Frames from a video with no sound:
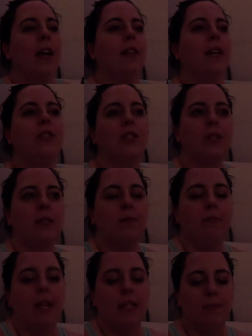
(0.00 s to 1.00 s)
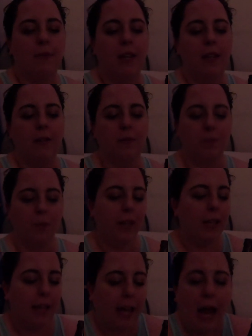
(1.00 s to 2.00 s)
that just makes me
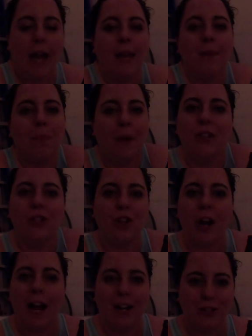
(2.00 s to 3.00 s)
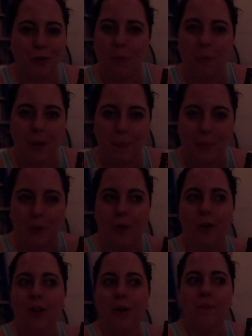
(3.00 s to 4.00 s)
really like I can picture actual
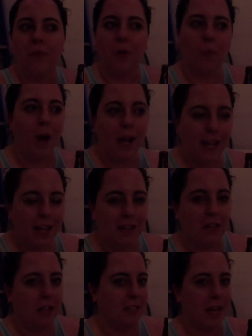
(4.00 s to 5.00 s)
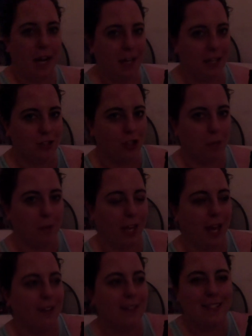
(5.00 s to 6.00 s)
people running like tiny Instagram
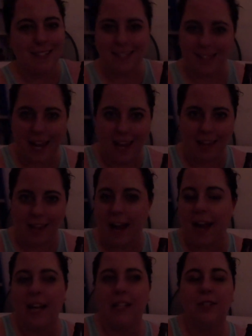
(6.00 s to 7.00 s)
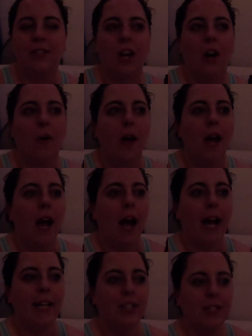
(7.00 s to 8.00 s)
accounts saying that. And so
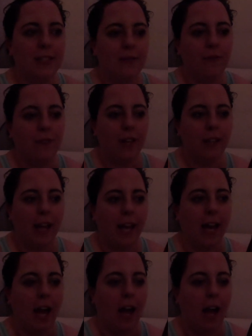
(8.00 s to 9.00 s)
I just feel like